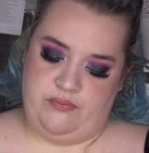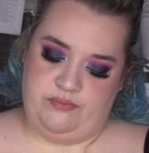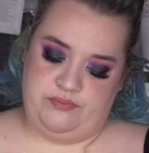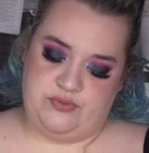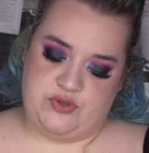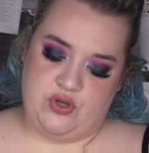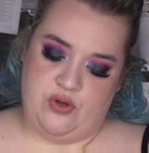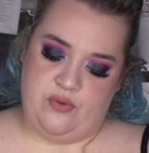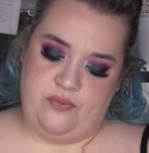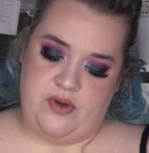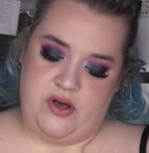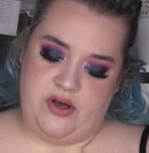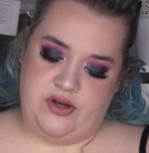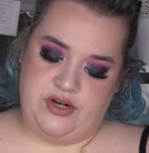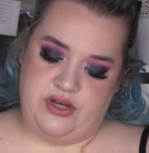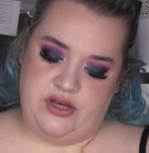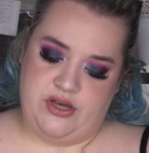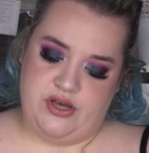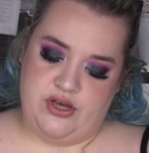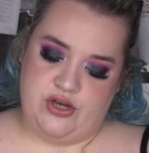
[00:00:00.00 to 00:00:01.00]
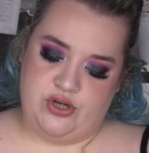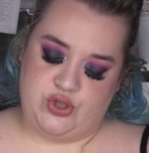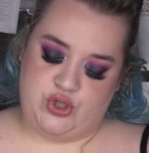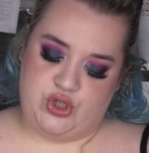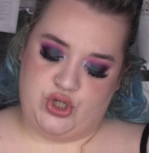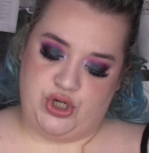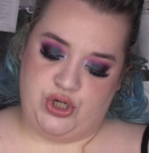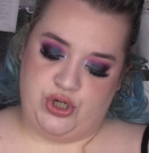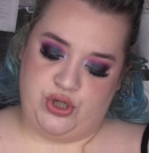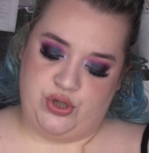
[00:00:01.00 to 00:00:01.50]
Sulmana
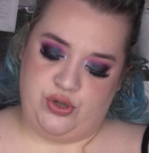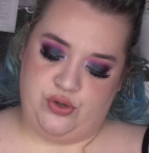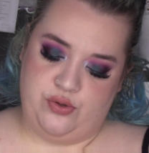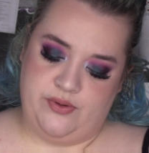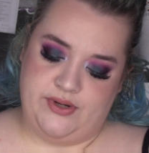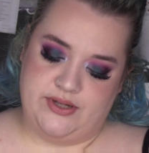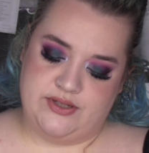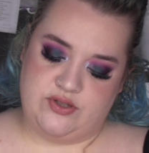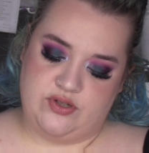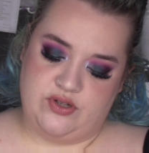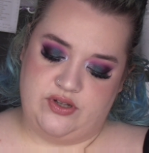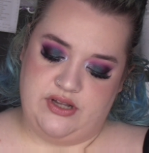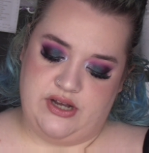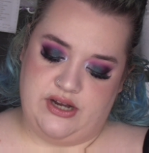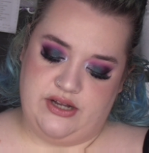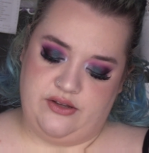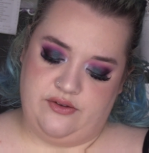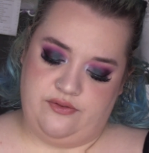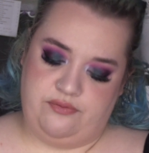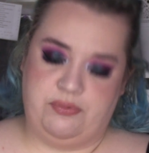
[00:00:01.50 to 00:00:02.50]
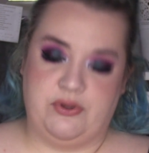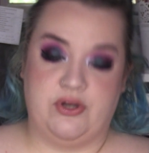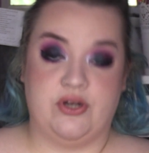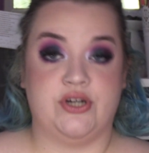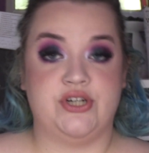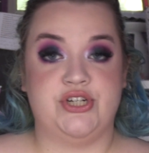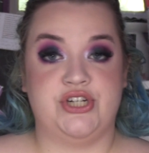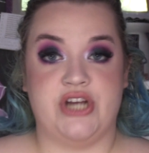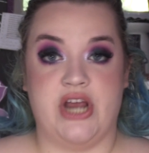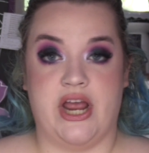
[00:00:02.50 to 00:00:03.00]
2 Sunlight Love
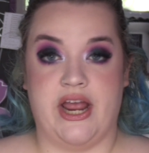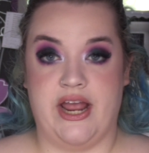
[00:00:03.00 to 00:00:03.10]
Blush